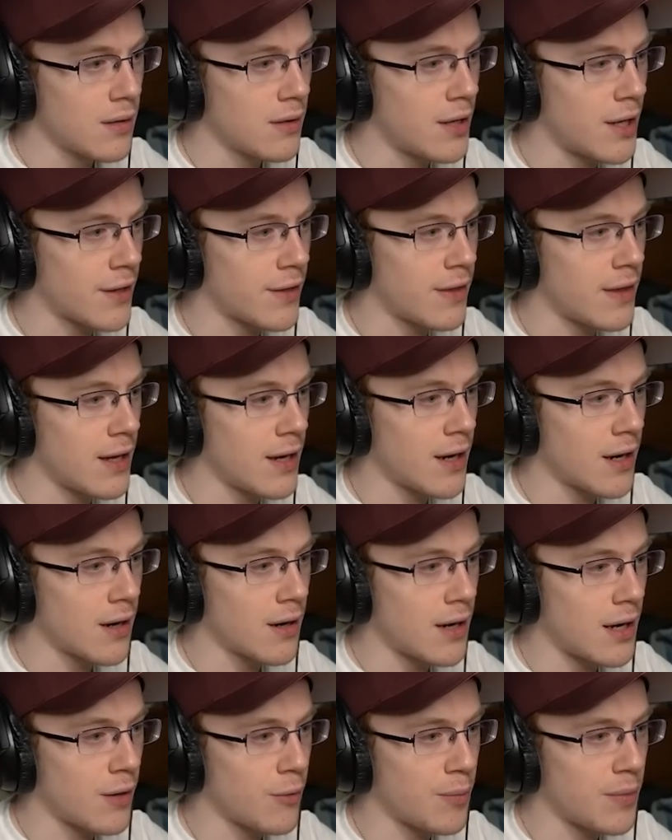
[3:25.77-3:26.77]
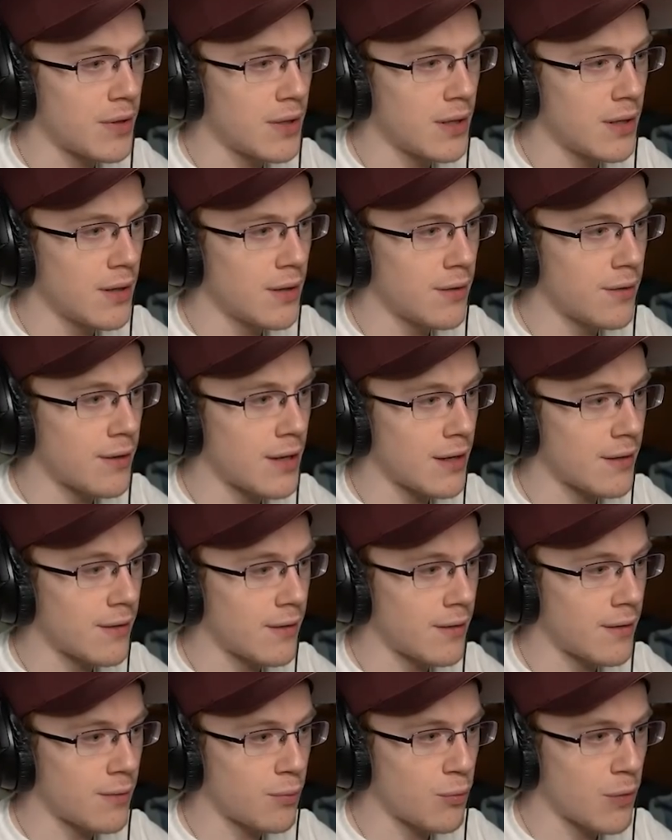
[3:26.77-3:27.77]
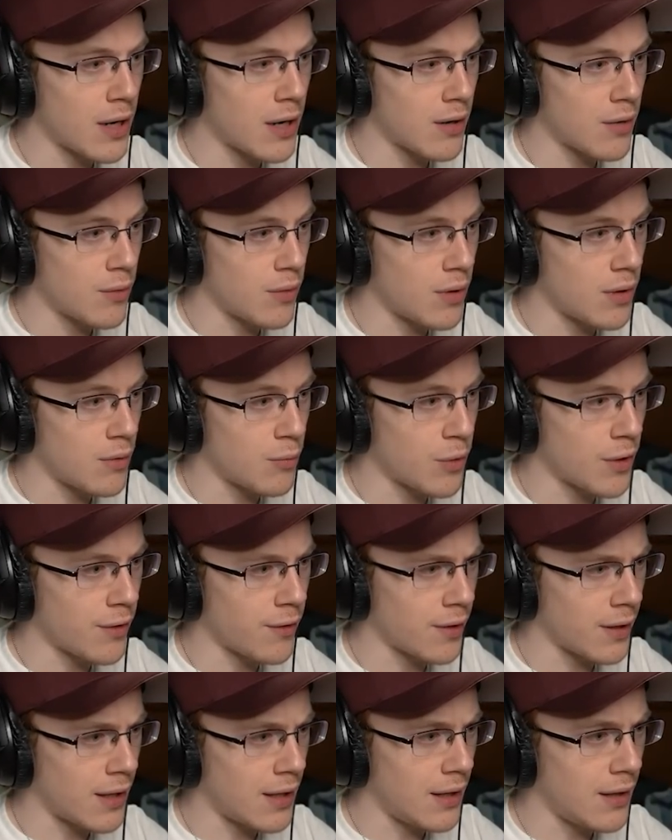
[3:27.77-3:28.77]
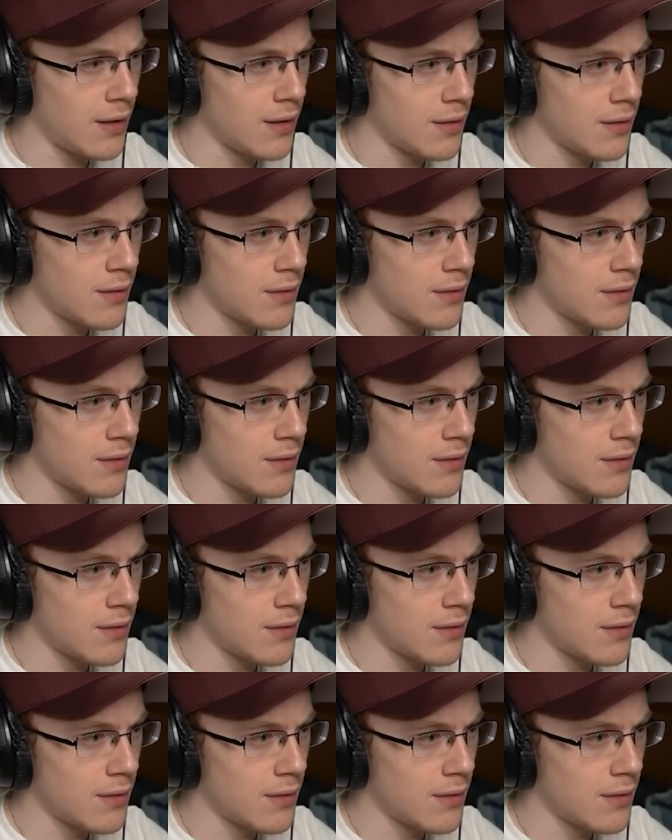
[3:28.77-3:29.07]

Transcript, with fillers: Not there. I open this. That's where. Where's the key?